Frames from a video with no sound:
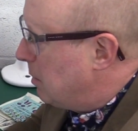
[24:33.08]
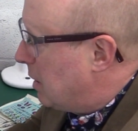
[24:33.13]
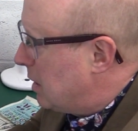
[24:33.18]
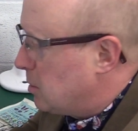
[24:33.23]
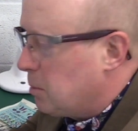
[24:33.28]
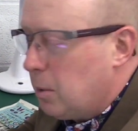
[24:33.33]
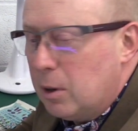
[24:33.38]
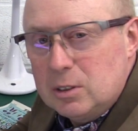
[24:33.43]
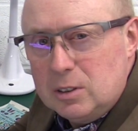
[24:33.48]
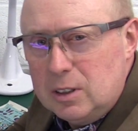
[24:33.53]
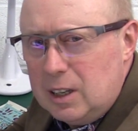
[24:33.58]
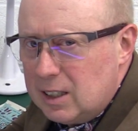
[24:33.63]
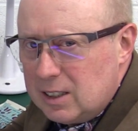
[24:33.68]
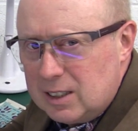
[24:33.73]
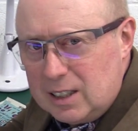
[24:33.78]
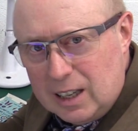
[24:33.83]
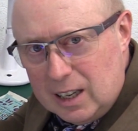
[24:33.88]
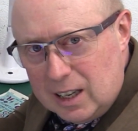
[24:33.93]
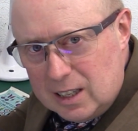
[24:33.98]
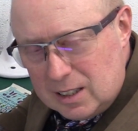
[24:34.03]
Matchbox,
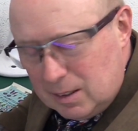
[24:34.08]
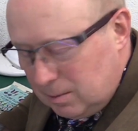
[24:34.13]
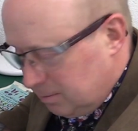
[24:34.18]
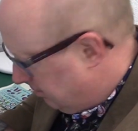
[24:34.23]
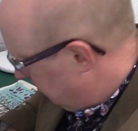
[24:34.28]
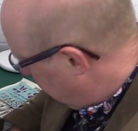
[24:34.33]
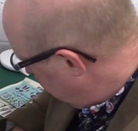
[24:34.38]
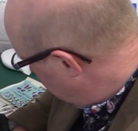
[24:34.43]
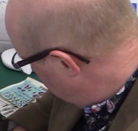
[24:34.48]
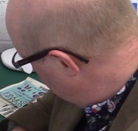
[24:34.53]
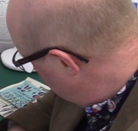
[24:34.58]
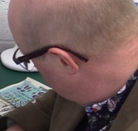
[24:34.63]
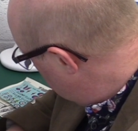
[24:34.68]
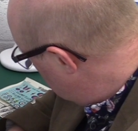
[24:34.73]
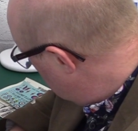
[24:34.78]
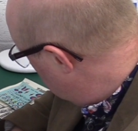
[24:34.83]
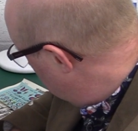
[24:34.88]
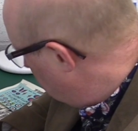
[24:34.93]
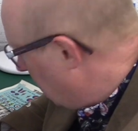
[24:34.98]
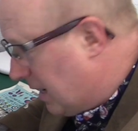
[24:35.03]
nice kit,
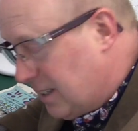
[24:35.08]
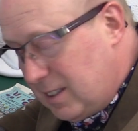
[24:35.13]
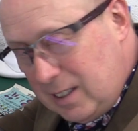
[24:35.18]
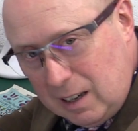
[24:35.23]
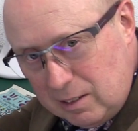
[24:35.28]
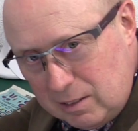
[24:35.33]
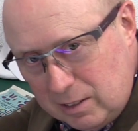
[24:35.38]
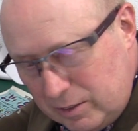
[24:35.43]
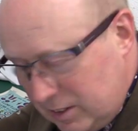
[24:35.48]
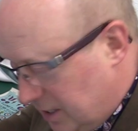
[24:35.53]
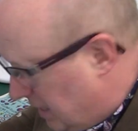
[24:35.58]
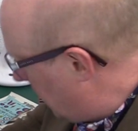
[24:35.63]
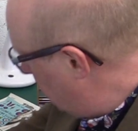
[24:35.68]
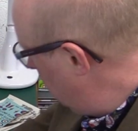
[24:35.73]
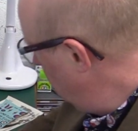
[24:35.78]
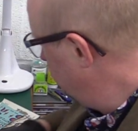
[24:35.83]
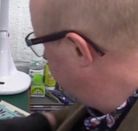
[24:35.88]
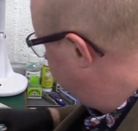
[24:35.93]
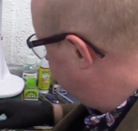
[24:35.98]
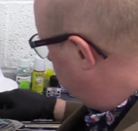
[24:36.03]
8 out of
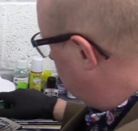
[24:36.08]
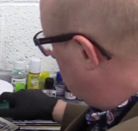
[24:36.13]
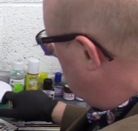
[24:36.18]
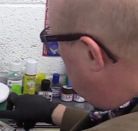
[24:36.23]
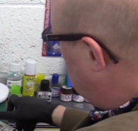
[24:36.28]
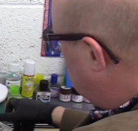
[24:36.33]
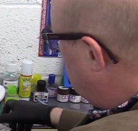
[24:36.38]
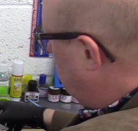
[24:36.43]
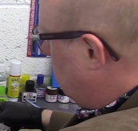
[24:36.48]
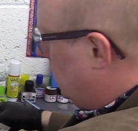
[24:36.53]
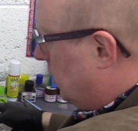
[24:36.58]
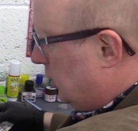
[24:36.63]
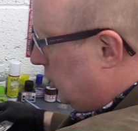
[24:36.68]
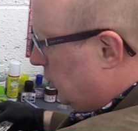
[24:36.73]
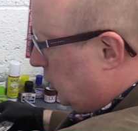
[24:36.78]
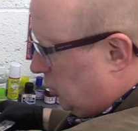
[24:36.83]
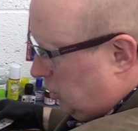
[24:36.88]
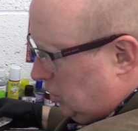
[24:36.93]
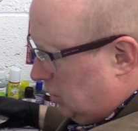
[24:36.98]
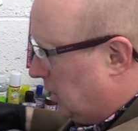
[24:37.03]
10. We're going to
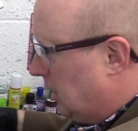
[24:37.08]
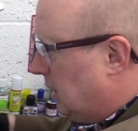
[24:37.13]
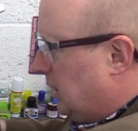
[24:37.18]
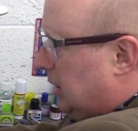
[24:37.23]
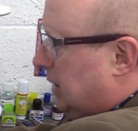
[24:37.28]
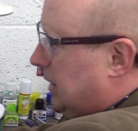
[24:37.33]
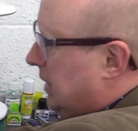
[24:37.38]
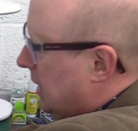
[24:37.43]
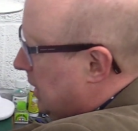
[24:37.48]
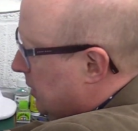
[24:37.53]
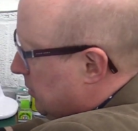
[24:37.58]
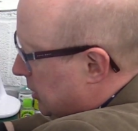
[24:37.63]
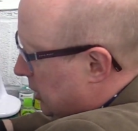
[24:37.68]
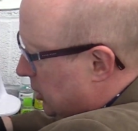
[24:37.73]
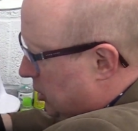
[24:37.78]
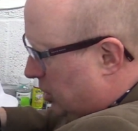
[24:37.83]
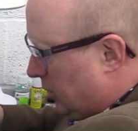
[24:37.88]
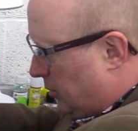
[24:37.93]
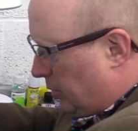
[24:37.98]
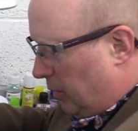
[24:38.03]
just
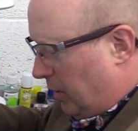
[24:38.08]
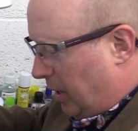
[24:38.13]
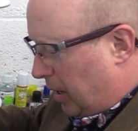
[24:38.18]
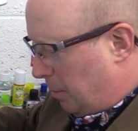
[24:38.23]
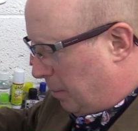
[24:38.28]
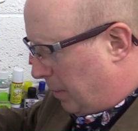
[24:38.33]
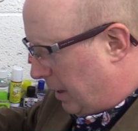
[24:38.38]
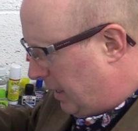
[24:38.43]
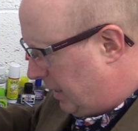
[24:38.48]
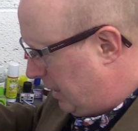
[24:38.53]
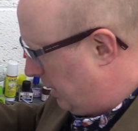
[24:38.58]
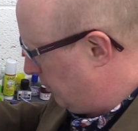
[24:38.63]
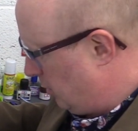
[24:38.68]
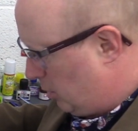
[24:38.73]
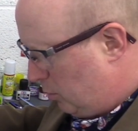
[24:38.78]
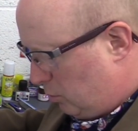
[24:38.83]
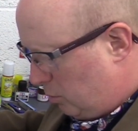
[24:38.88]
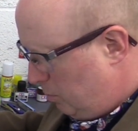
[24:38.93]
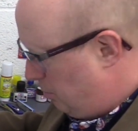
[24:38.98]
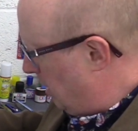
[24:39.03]
carefully shuffle that back, if
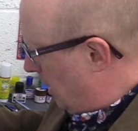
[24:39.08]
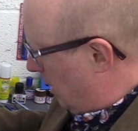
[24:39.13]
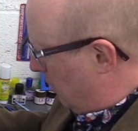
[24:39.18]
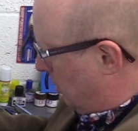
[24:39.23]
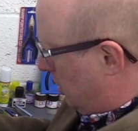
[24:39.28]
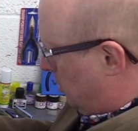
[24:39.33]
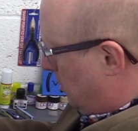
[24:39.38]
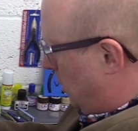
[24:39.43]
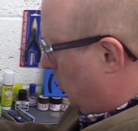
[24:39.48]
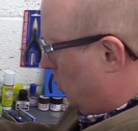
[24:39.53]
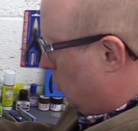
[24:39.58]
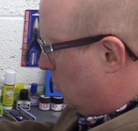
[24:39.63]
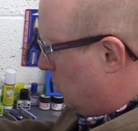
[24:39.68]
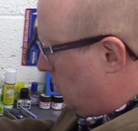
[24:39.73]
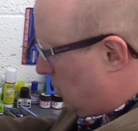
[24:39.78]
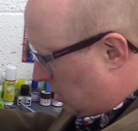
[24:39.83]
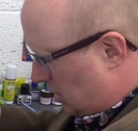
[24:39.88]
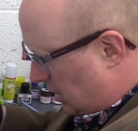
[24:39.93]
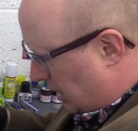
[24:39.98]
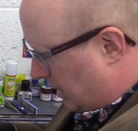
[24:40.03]
you would bear with me
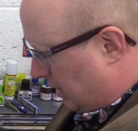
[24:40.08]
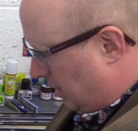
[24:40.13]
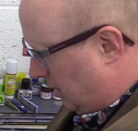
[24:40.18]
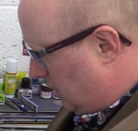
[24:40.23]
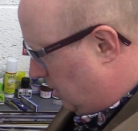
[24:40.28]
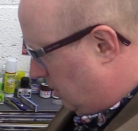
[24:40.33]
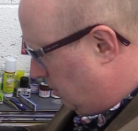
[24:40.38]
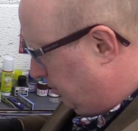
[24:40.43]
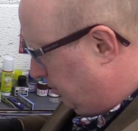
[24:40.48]
1 second.